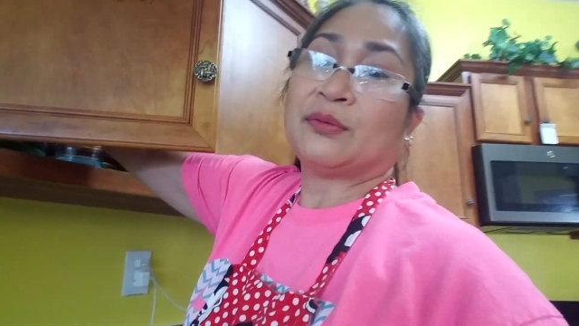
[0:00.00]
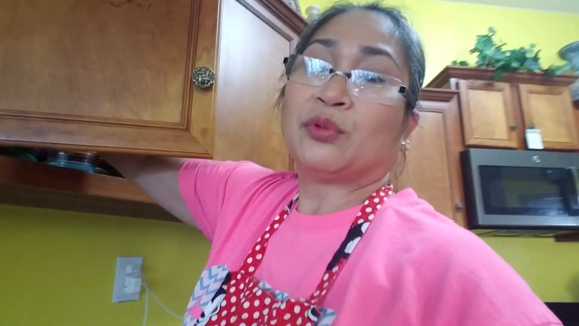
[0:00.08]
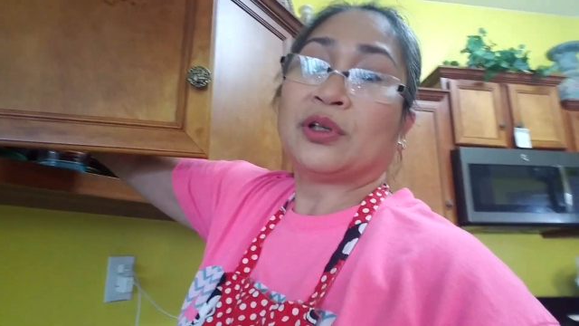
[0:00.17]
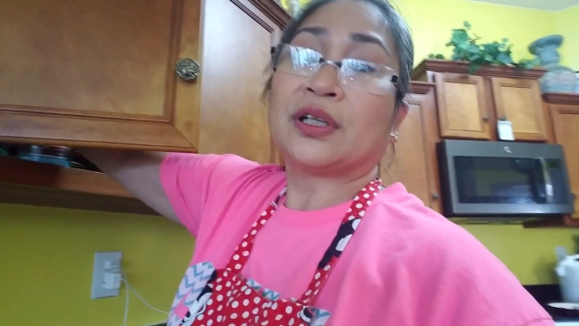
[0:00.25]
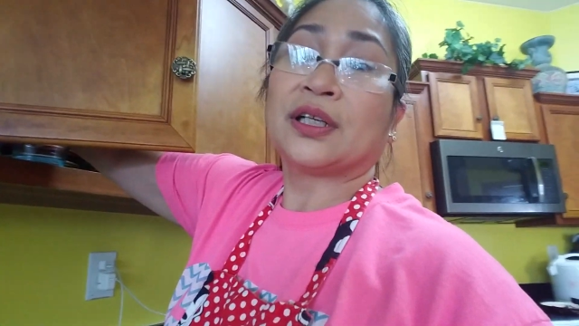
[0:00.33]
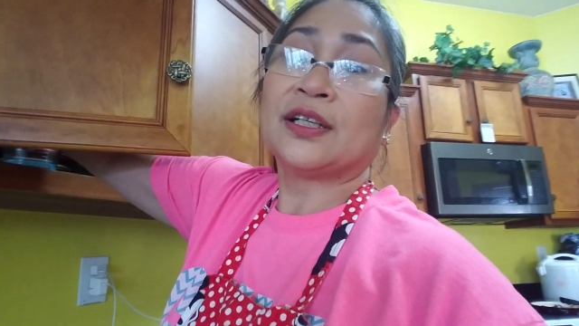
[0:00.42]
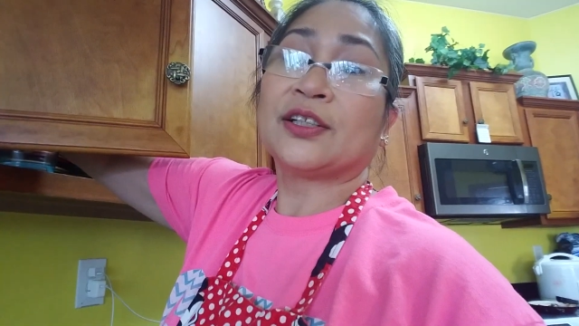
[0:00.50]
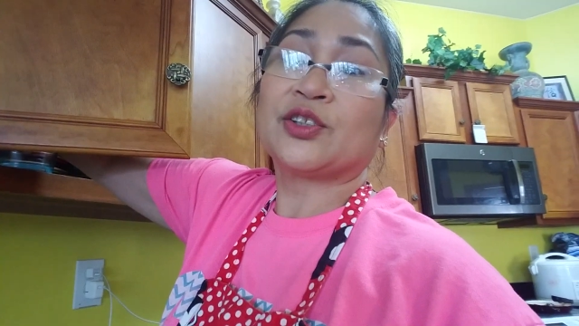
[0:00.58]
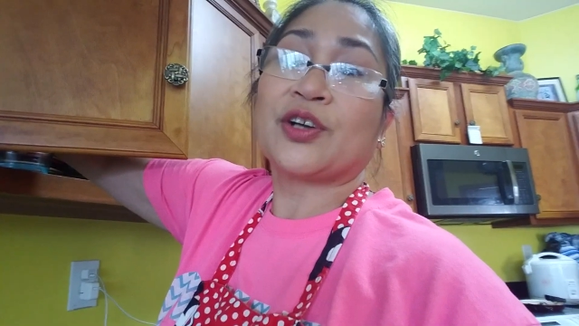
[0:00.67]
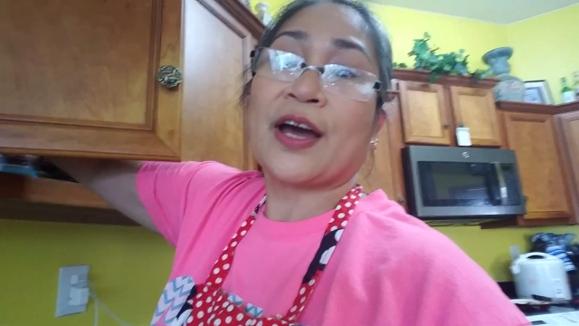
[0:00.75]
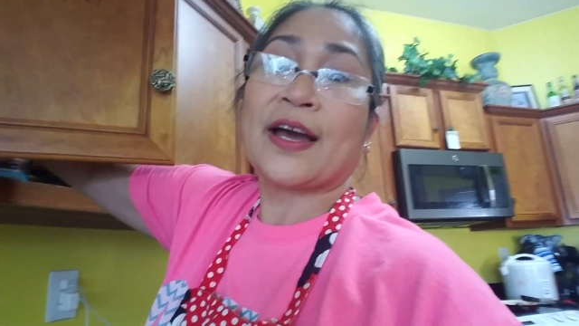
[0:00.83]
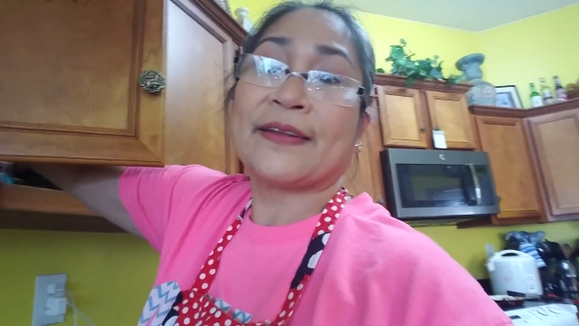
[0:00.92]
we're gonna
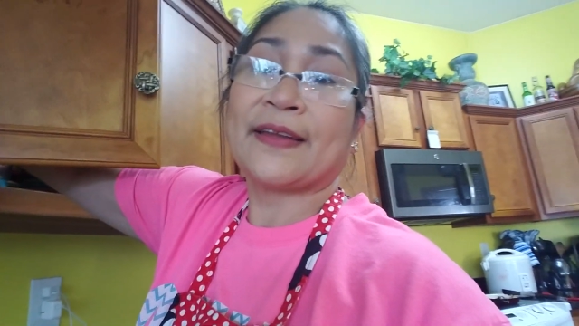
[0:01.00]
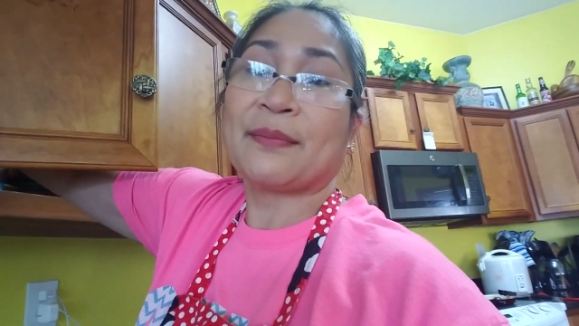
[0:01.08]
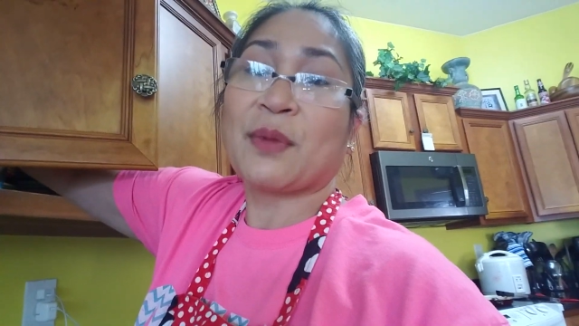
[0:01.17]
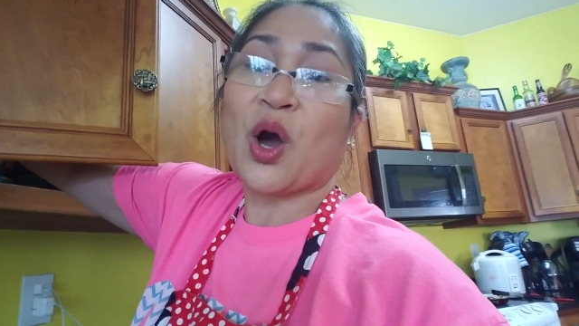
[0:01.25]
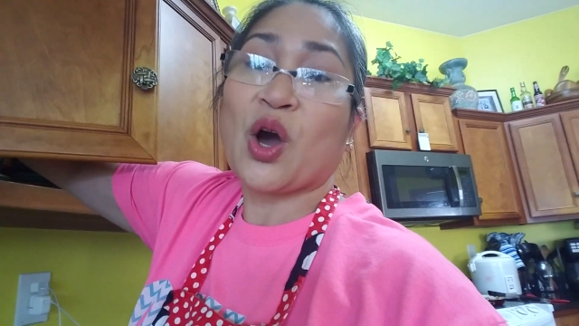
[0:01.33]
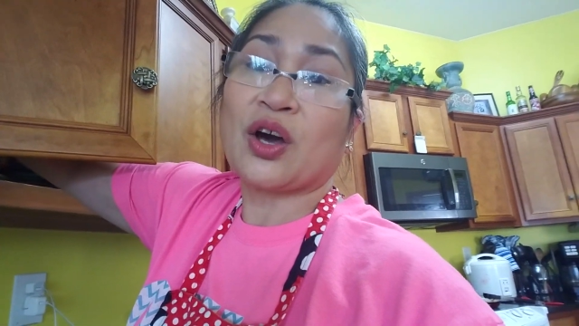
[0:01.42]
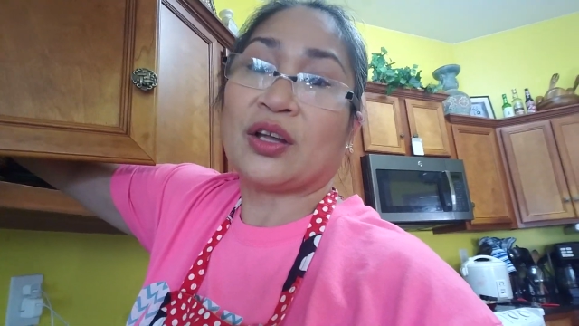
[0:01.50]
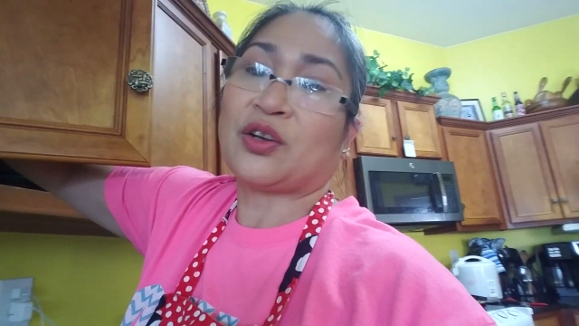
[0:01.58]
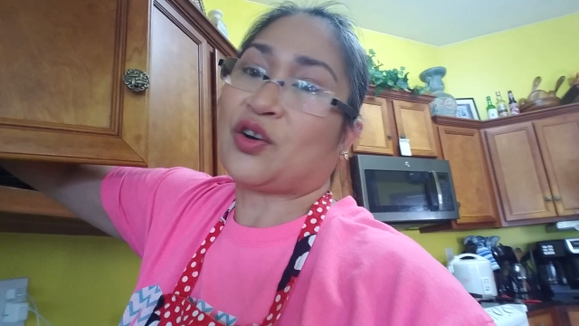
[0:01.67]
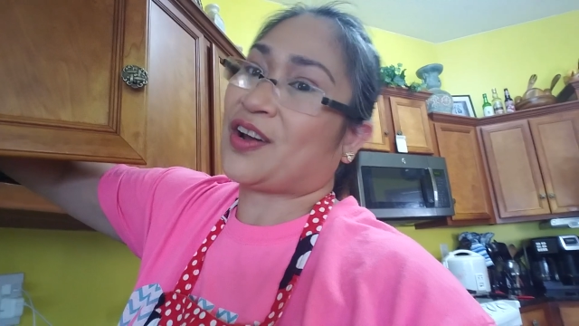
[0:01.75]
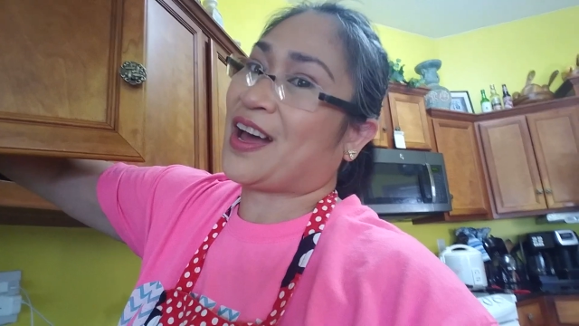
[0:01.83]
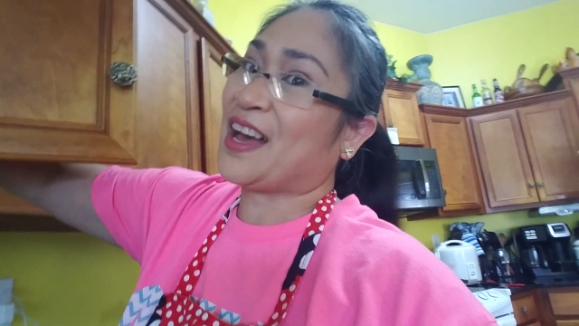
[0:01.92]
try them on, or
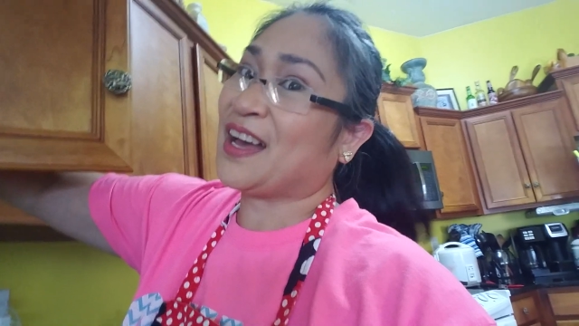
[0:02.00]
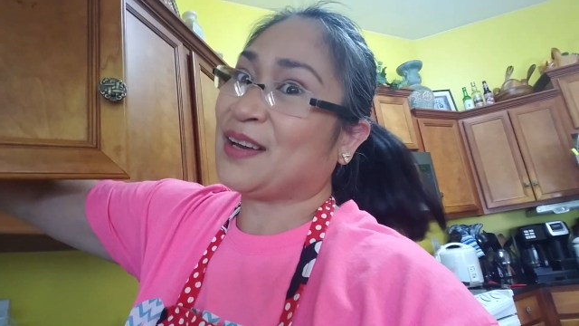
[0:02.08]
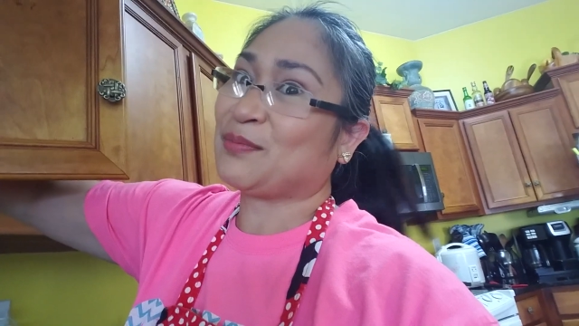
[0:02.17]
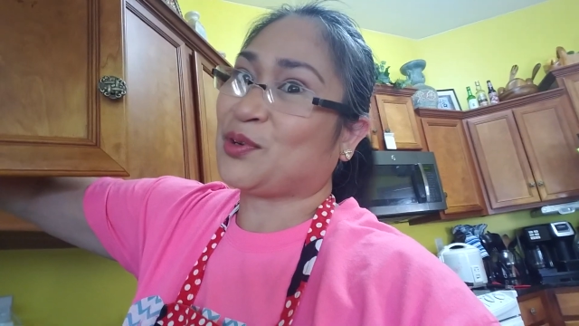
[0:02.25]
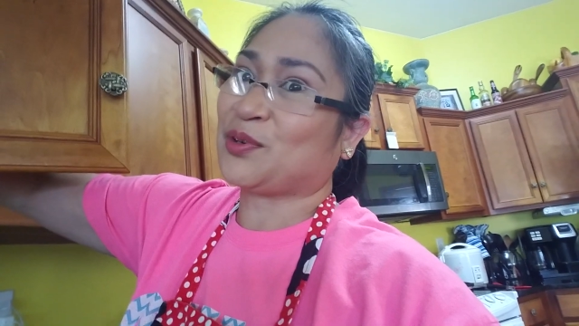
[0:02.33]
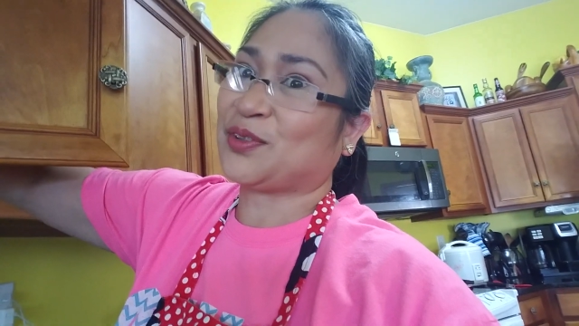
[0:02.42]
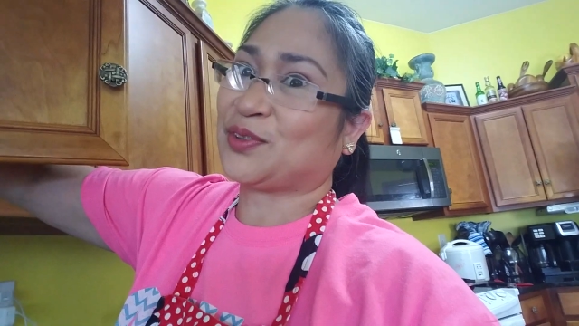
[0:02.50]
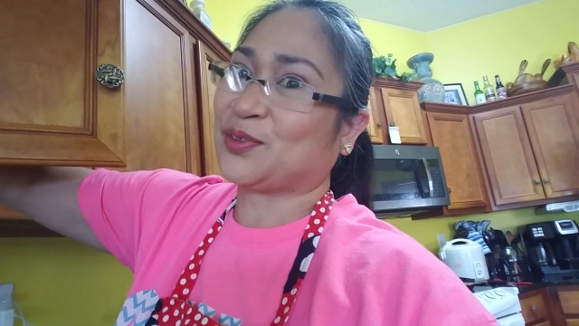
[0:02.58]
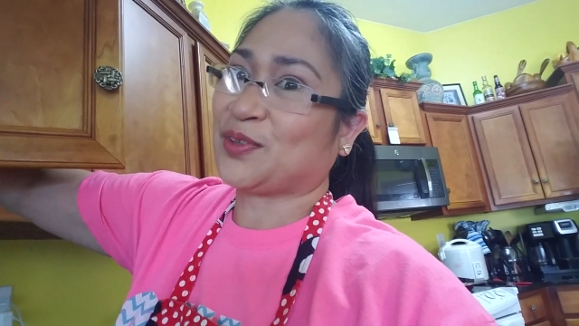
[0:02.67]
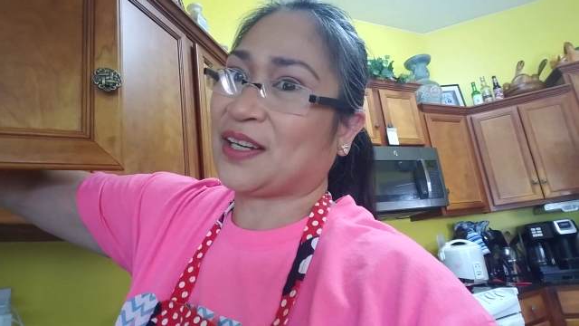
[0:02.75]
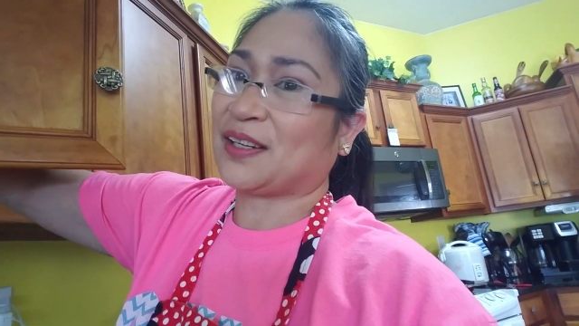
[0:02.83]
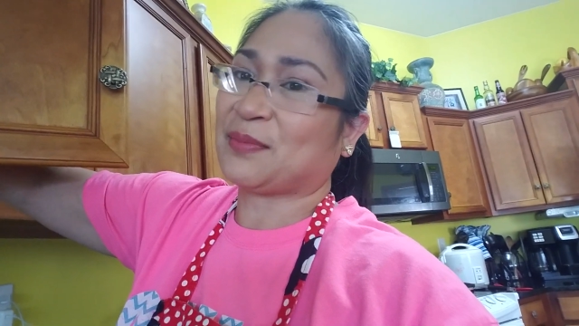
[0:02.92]
I'm going to
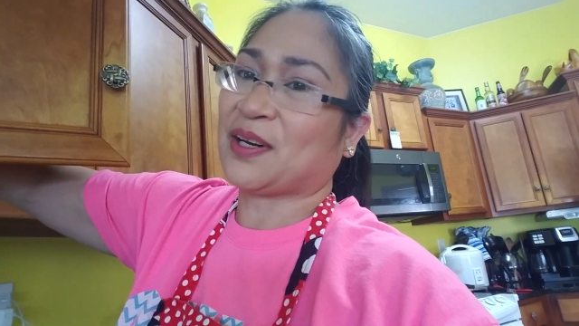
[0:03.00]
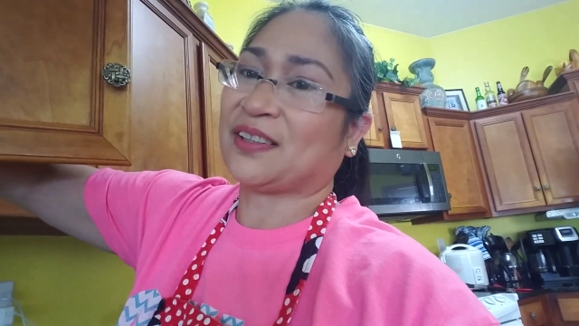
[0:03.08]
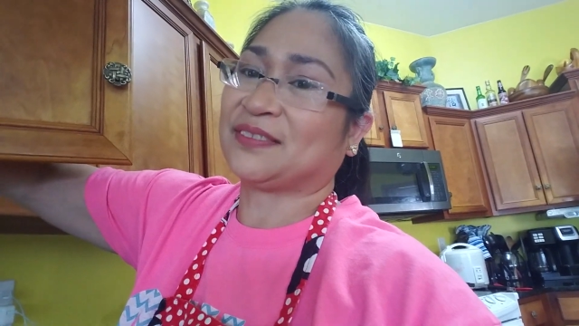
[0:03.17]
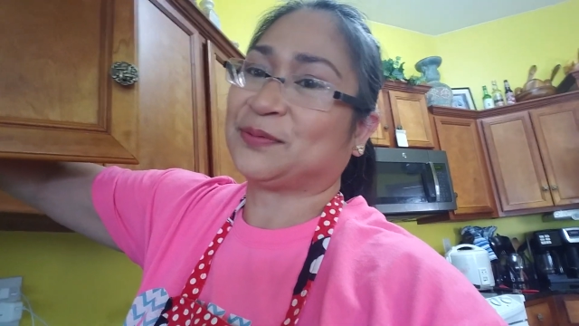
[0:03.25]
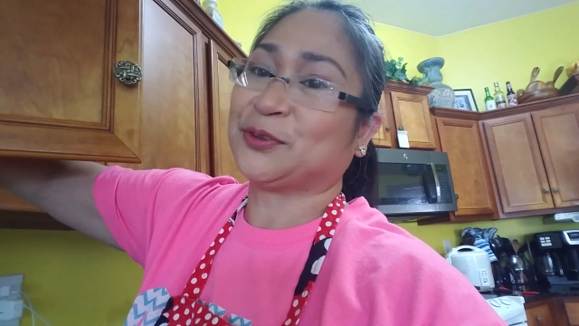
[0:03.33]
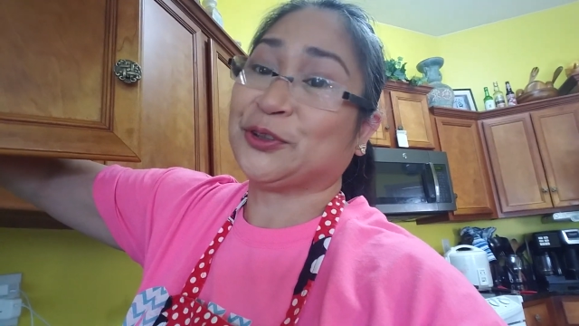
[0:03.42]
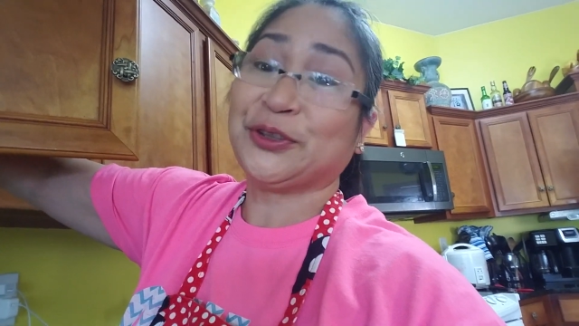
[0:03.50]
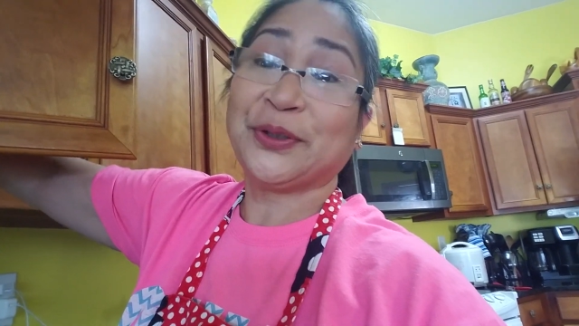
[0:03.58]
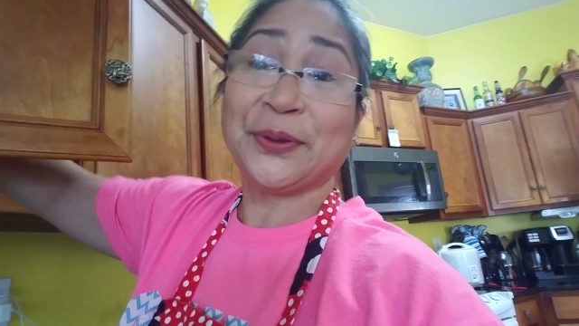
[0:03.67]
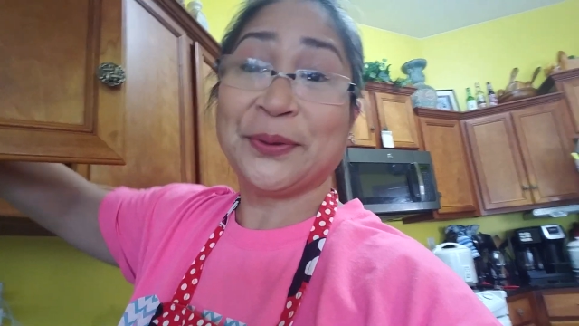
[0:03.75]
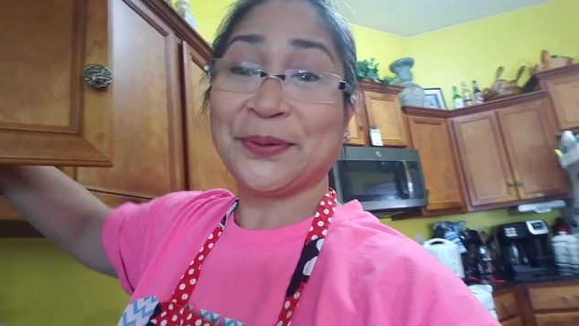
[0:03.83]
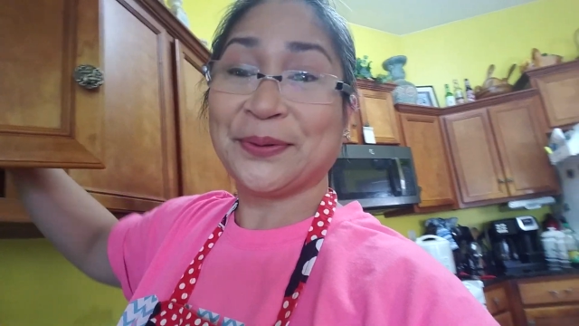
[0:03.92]
try them on for
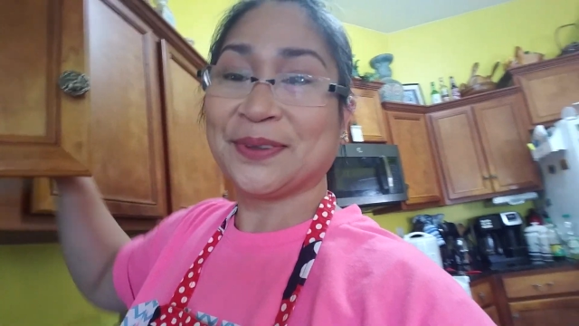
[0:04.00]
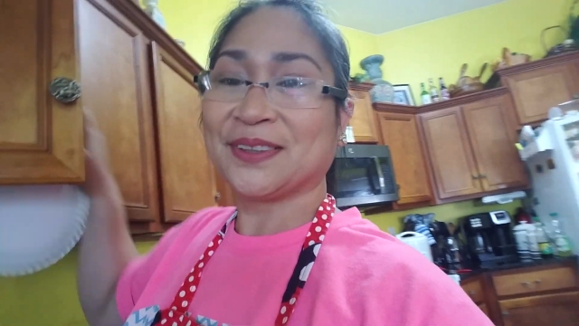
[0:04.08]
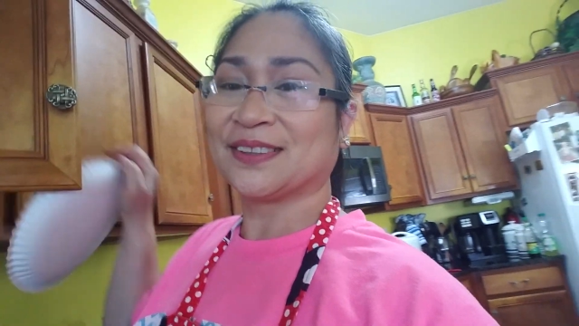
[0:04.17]
you.